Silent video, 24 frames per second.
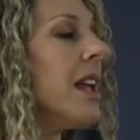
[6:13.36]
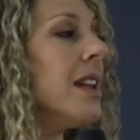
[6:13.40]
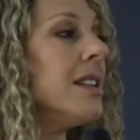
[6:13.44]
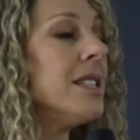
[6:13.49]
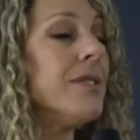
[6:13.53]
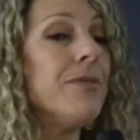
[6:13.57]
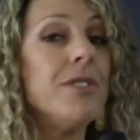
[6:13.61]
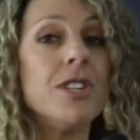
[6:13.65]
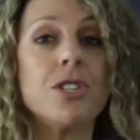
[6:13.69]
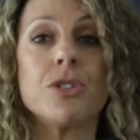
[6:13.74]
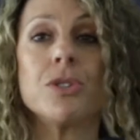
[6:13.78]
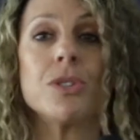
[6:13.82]

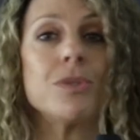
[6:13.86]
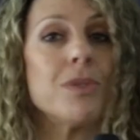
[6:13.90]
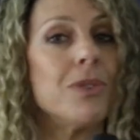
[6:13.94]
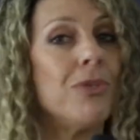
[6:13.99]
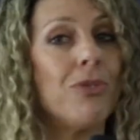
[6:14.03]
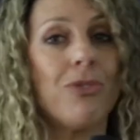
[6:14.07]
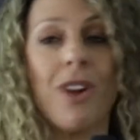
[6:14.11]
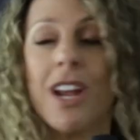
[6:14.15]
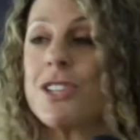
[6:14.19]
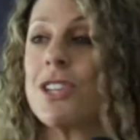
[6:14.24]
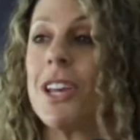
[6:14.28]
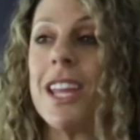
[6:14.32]
Individuals with
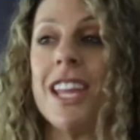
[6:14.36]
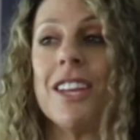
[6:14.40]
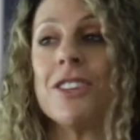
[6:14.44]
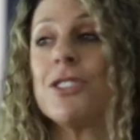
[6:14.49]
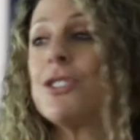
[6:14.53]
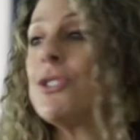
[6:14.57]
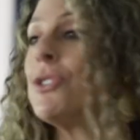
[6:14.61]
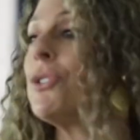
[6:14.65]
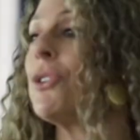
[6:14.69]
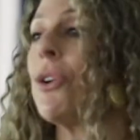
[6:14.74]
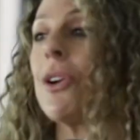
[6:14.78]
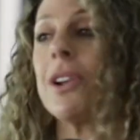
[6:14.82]
Fragile X
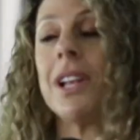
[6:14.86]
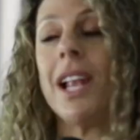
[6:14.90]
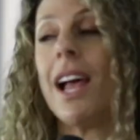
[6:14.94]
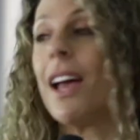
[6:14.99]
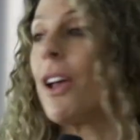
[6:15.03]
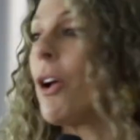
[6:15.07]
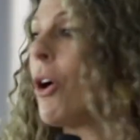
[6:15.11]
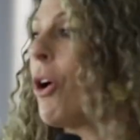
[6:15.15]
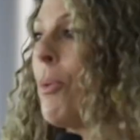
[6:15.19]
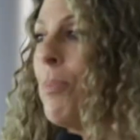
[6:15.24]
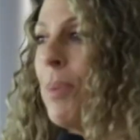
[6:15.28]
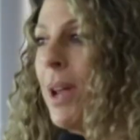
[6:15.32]
do not
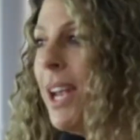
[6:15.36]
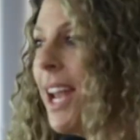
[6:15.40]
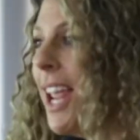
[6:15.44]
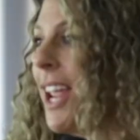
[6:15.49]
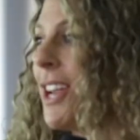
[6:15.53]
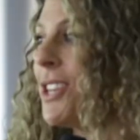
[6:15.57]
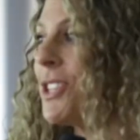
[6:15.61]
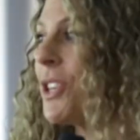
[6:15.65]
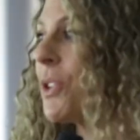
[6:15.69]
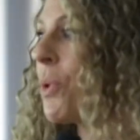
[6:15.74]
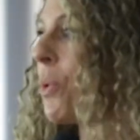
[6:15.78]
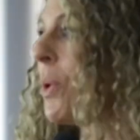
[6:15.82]
like
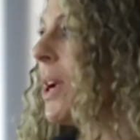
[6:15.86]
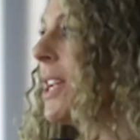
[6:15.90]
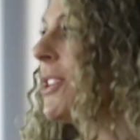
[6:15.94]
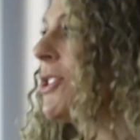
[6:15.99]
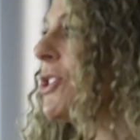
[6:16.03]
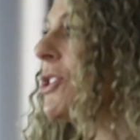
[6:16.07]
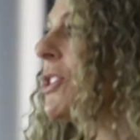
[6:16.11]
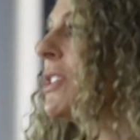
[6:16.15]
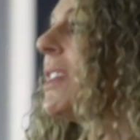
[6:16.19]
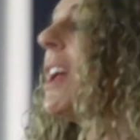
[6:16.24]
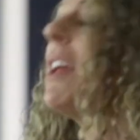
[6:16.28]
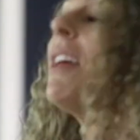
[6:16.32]
open-ended
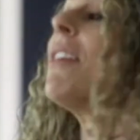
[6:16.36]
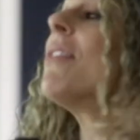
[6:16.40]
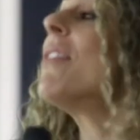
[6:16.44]
questions.